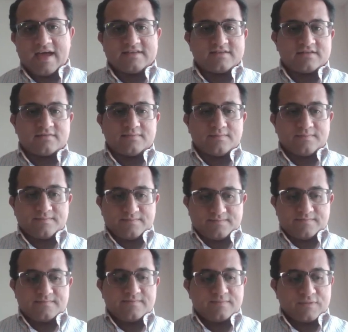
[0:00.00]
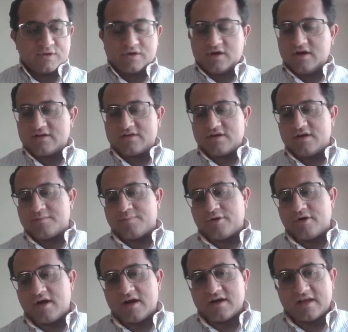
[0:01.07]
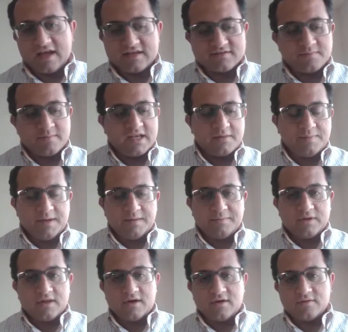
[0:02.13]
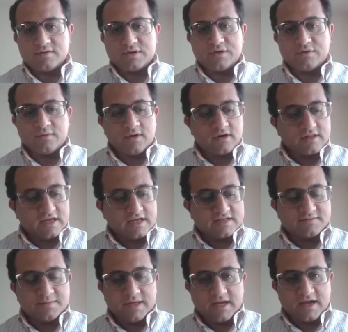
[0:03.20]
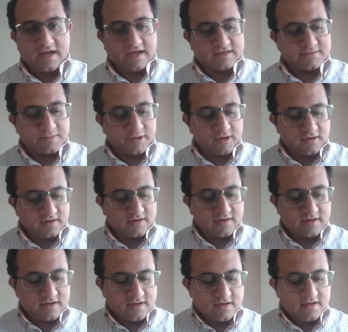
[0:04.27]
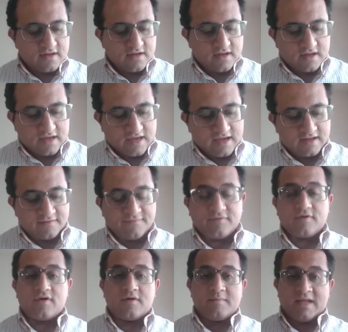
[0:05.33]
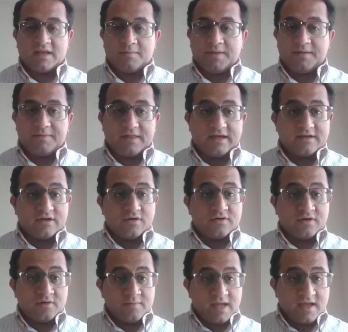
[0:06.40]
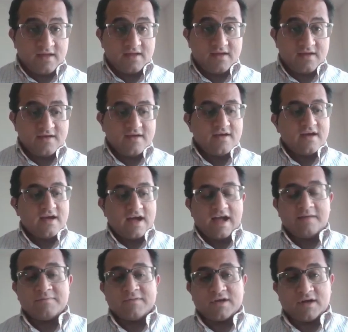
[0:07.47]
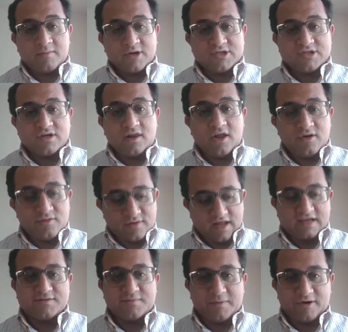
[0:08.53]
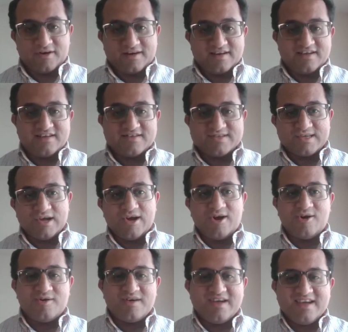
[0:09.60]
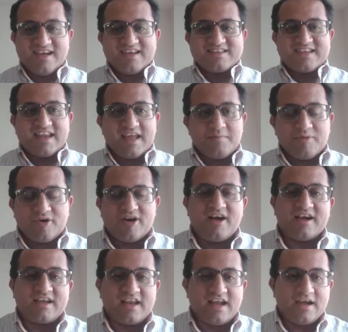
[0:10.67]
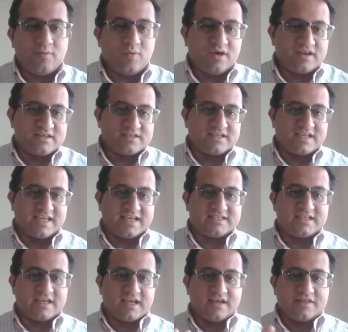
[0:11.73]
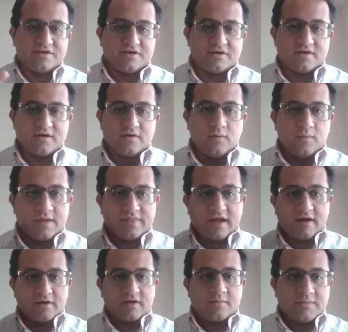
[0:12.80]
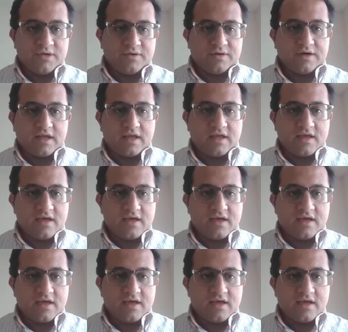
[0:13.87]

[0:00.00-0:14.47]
As good. Parag, as many people know, you are the SBA expert. And for many people that don't know me, I'm the commercial loan expert. So today, Parag and I wanted to get together with our community